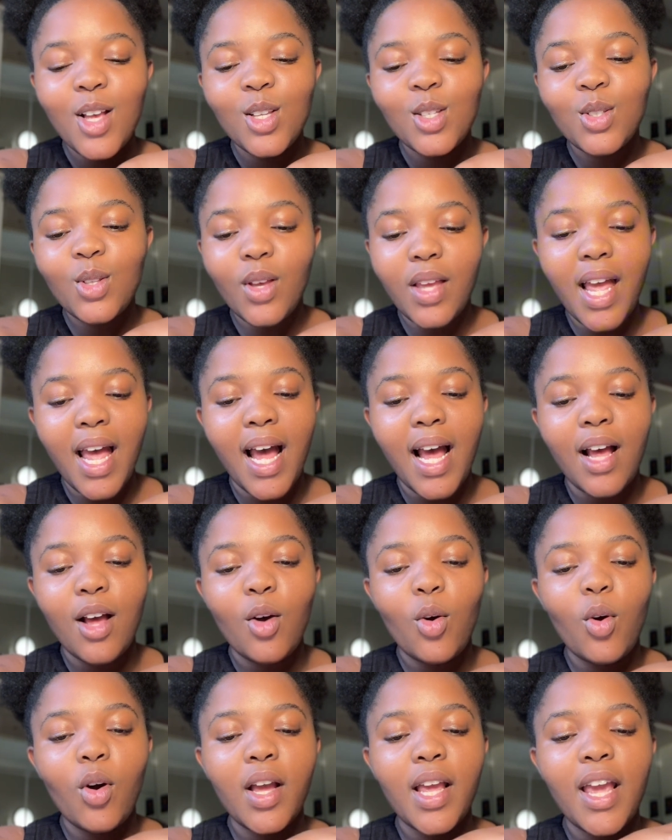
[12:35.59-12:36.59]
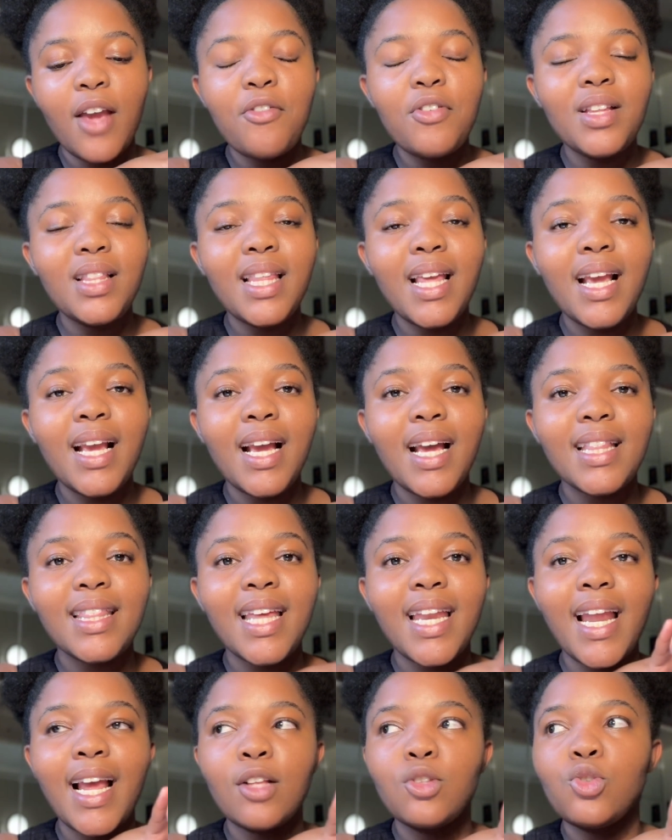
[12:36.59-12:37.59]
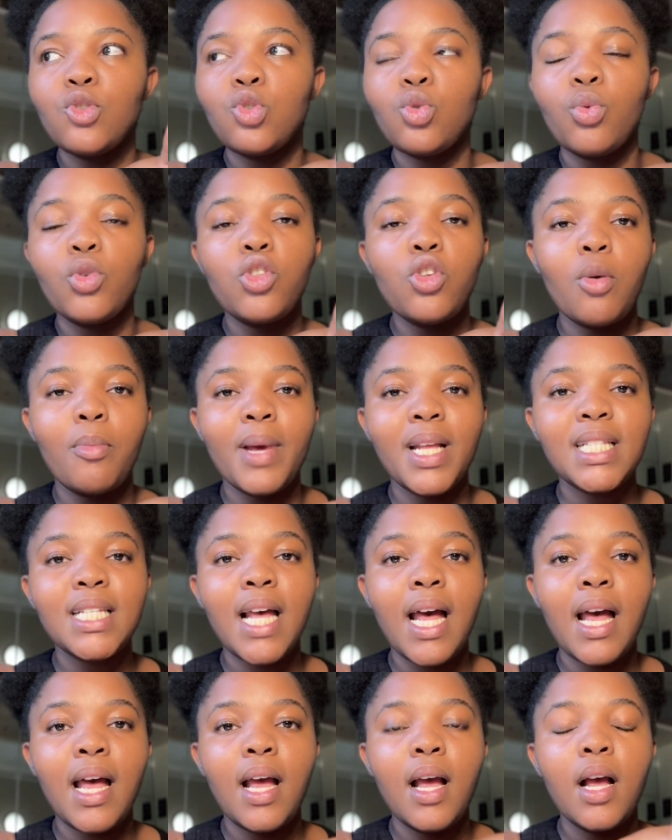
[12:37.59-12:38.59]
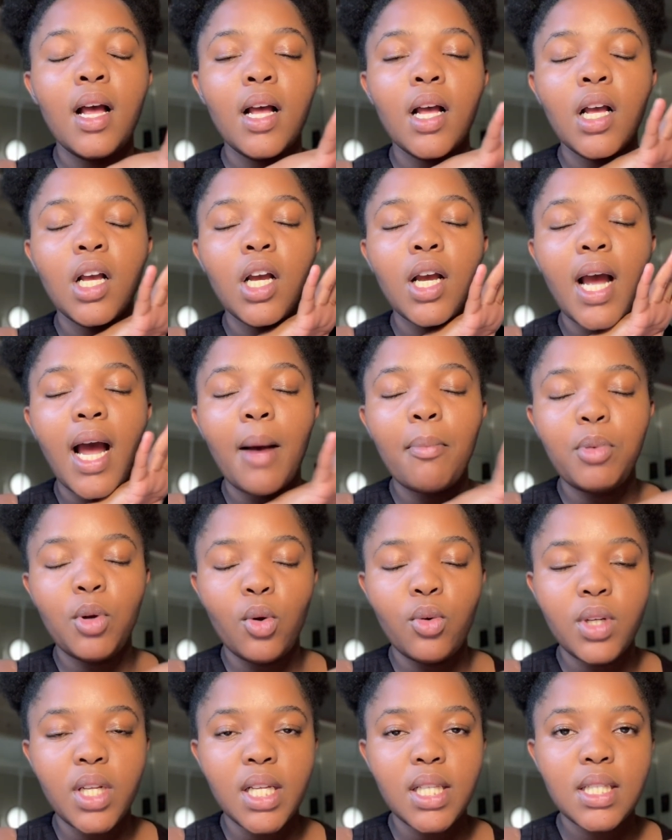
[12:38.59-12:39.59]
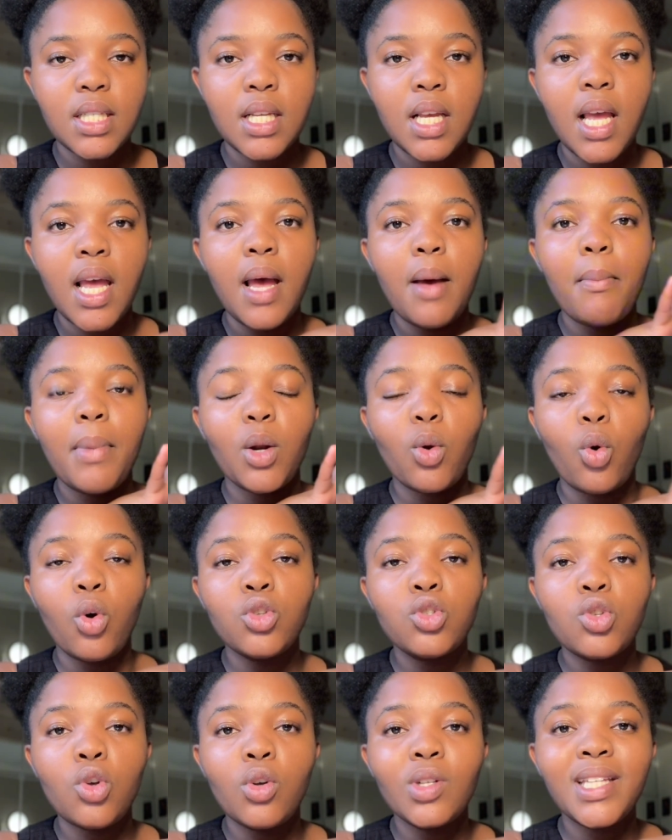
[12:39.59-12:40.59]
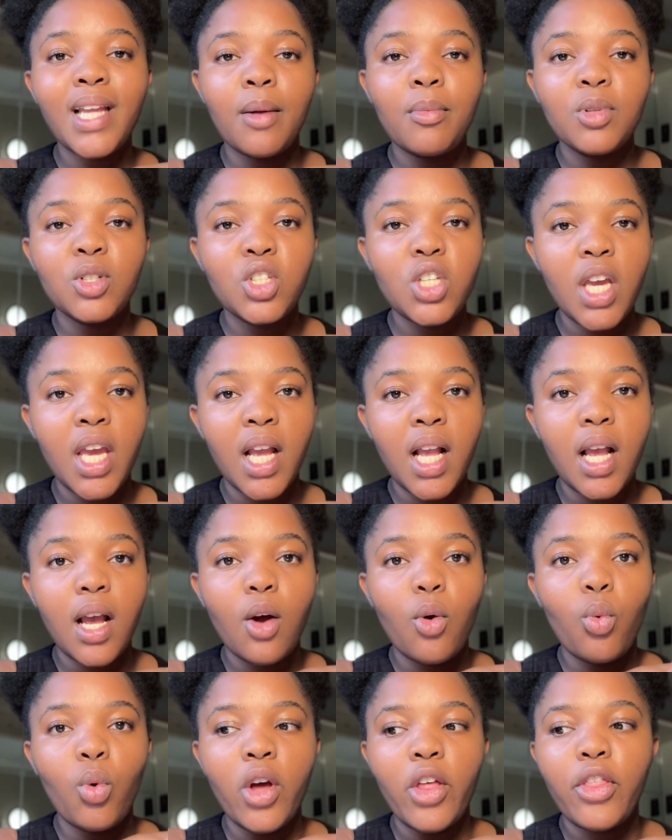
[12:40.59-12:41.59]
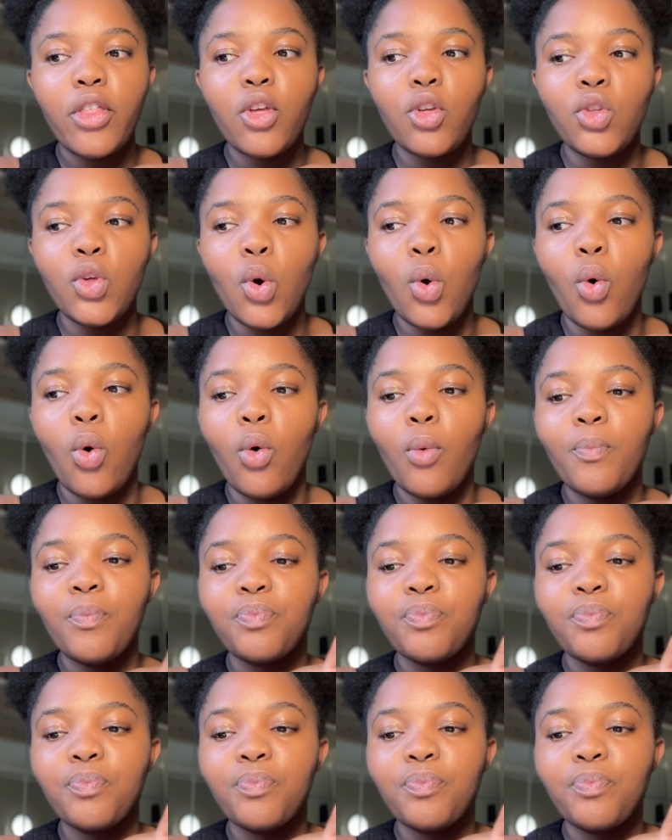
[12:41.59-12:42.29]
So yeah, everything that had to do with your matter, upload it, but also double check with your